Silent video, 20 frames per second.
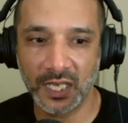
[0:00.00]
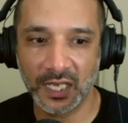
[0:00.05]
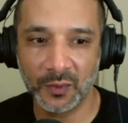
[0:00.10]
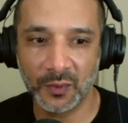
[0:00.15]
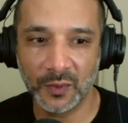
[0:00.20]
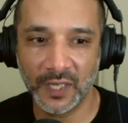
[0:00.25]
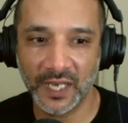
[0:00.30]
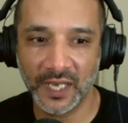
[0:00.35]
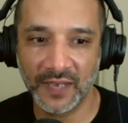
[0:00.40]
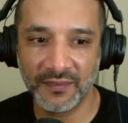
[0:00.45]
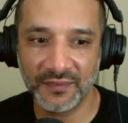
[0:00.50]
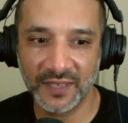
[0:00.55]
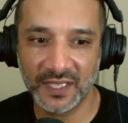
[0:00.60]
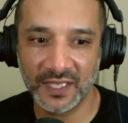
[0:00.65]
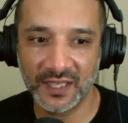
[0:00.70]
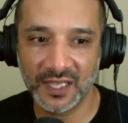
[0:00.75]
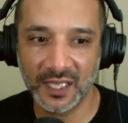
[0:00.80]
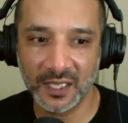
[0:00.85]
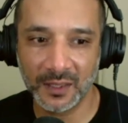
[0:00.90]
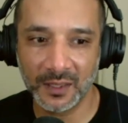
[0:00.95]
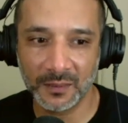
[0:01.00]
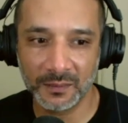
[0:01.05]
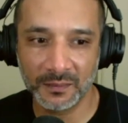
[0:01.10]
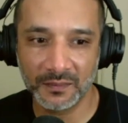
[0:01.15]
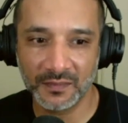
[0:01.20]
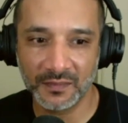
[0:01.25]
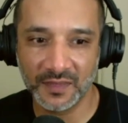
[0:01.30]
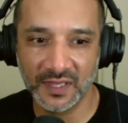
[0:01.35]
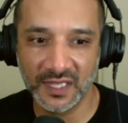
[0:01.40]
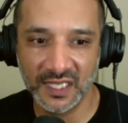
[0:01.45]
When I feed
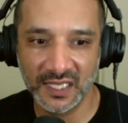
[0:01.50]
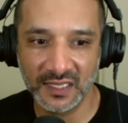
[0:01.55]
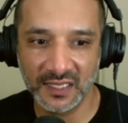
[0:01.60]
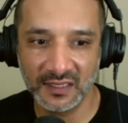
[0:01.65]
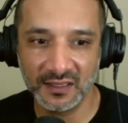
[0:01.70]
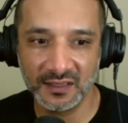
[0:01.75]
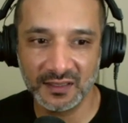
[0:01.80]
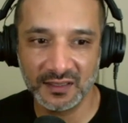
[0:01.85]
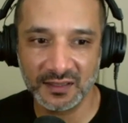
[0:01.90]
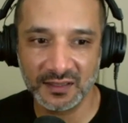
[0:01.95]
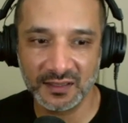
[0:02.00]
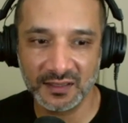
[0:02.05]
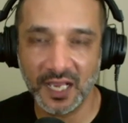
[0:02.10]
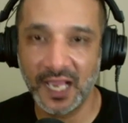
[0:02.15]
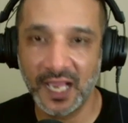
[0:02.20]
them these,